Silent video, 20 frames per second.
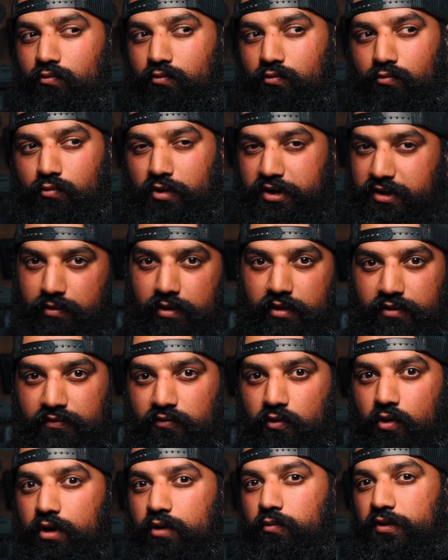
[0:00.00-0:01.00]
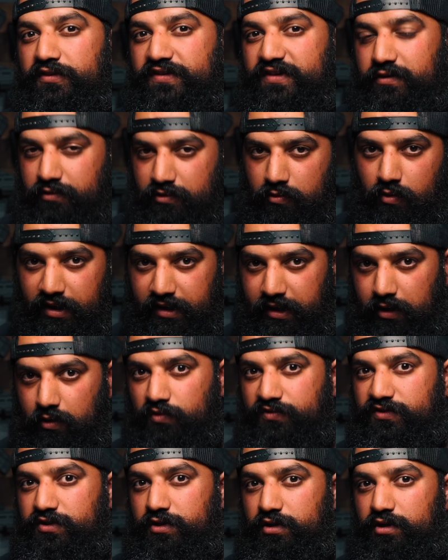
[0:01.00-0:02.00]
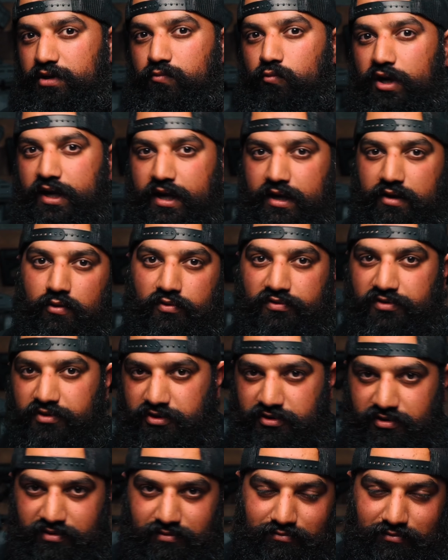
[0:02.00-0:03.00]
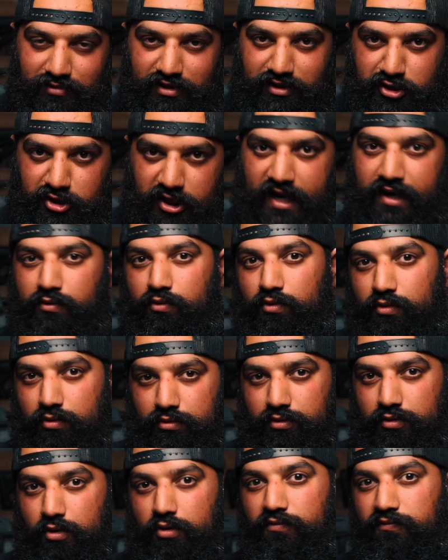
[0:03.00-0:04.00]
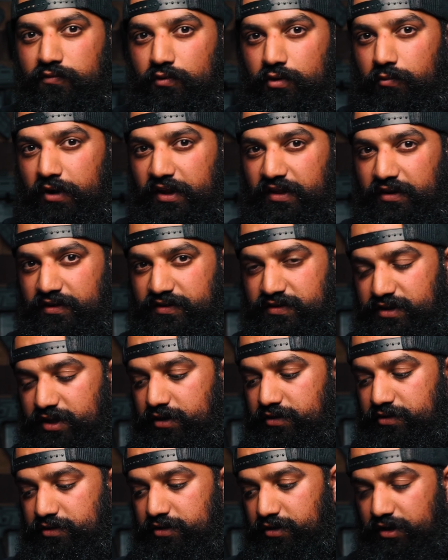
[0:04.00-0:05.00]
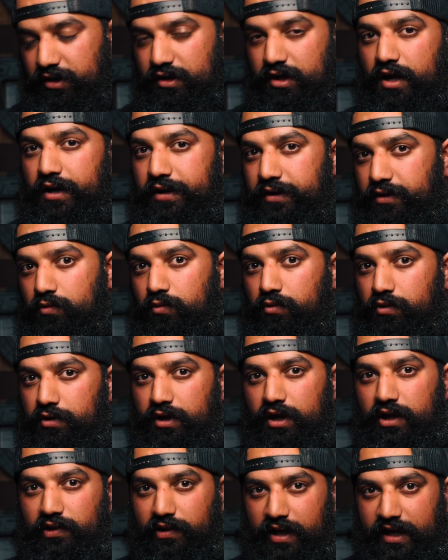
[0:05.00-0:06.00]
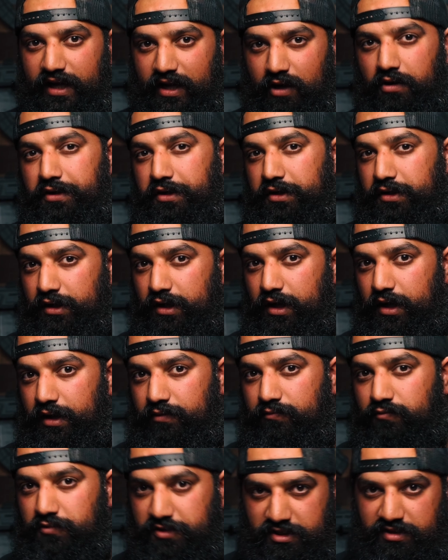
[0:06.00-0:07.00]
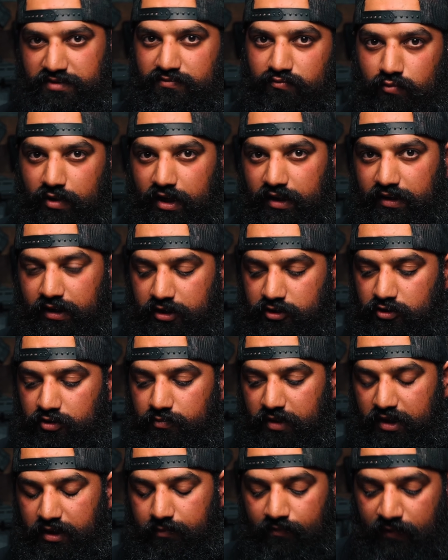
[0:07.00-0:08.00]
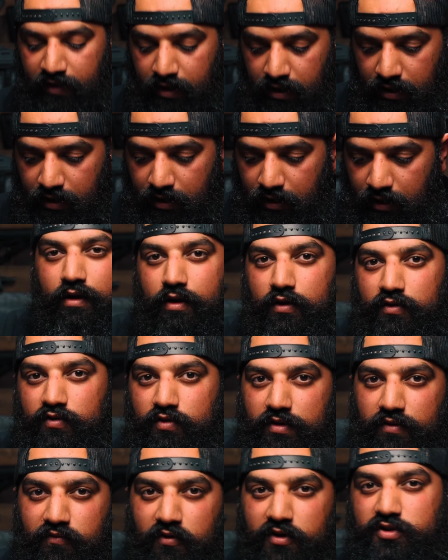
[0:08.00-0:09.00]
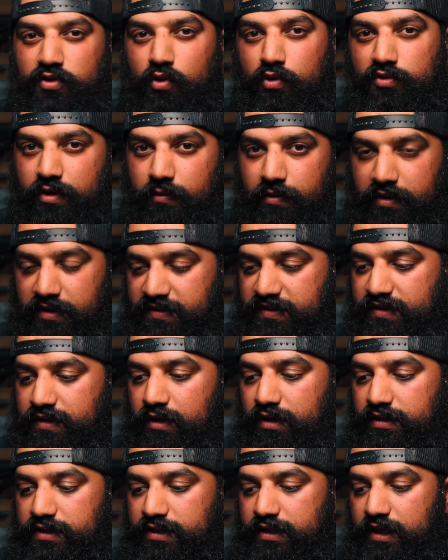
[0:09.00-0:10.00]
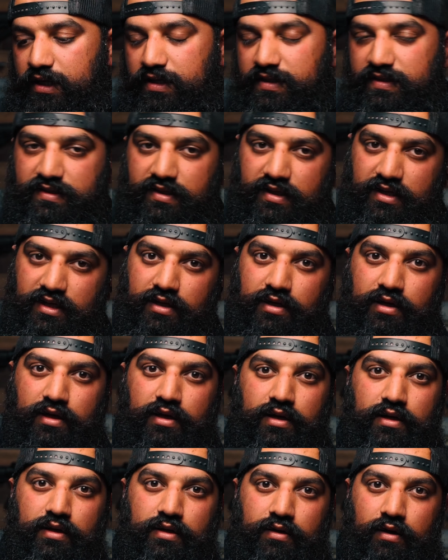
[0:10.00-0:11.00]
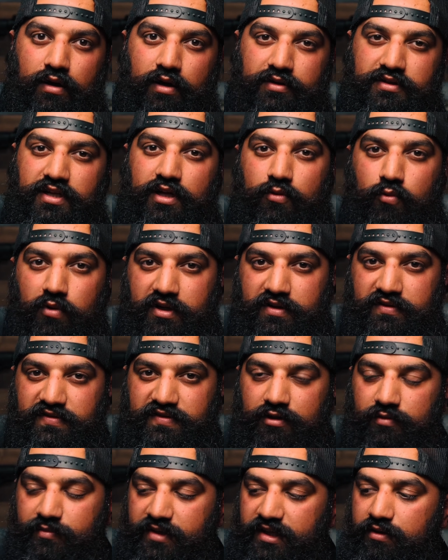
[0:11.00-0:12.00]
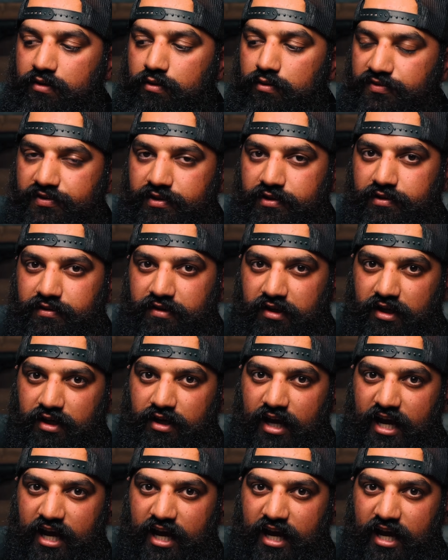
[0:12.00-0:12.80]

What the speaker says: what to look for, what's a good quality holster, what kind of holster you should, in general, go for, whether it's tier to your gun or a light on your gun, which is what I think it should be. So the first holster I want to discuss is the Tier 1 concealment holster, the